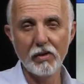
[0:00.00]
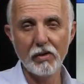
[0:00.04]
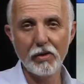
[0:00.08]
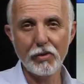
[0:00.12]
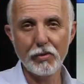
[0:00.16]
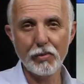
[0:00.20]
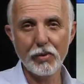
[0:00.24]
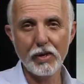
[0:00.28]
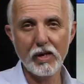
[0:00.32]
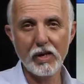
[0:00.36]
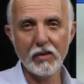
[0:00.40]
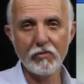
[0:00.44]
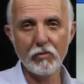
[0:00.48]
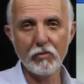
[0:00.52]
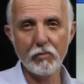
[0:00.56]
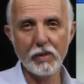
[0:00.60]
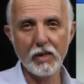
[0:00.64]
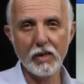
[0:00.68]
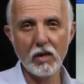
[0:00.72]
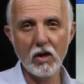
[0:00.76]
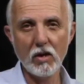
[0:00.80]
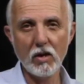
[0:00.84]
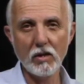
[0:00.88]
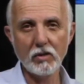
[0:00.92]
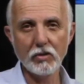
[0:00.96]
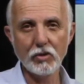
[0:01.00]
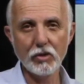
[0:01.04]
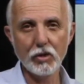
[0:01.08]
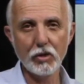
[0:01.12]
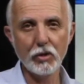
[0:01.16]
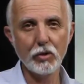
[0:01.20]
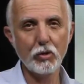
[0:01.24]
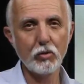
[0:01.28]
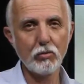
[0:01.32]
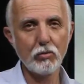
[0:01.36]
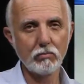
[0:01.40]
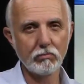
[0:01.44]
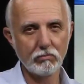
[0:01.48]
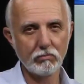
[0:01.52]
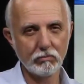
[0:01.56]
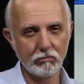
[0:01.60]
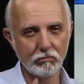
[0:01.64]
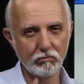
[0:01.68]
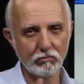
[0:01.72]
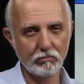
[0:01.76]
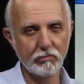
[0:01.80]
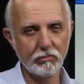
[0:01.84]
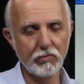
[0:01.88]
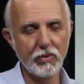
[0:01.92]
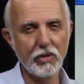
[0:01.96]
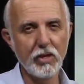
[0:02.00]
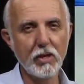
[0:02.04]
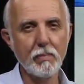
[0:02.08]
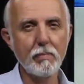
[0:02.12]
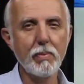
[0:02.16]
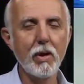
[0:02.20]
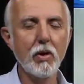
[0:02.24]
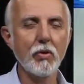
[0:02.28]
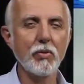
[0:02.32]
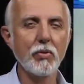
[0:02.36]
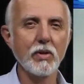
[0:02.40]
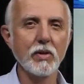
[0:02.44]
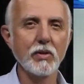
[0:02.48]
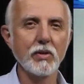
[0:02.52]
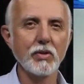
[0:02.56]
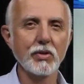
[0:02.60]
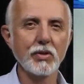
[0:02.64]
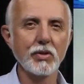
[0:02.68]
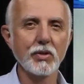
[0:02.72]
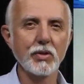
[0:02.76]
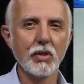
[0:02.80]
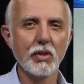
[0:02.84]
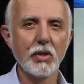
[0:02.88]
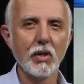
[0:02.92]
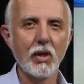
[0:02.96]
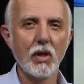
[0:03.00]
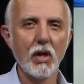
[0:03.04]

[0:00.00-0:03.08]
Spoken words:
The 3 level belongs to the opponents.